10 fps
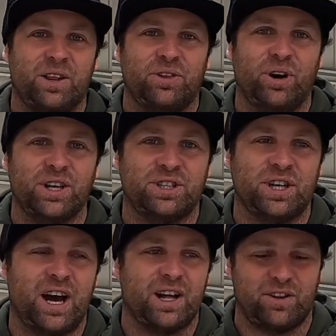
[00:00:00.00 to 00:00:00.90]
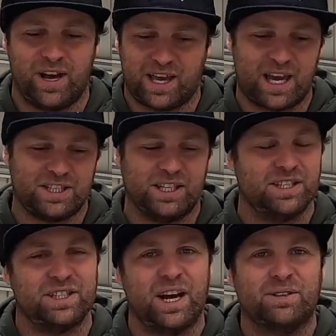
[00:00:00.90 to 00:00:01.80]
I thought a shark, like catching
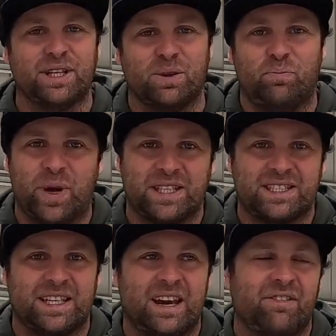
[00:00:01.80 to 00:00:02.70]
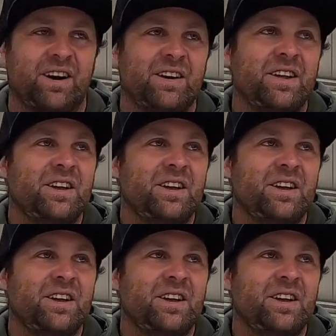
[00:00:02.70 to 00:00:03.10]
a shark, was like the best thing ever.